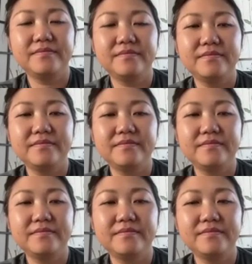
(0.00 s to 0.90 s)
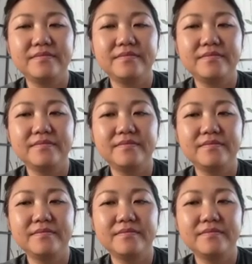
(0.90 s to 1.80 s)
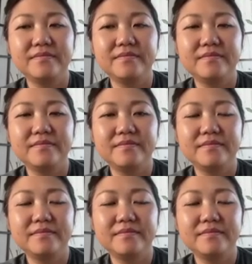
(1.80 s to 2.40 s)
(silent)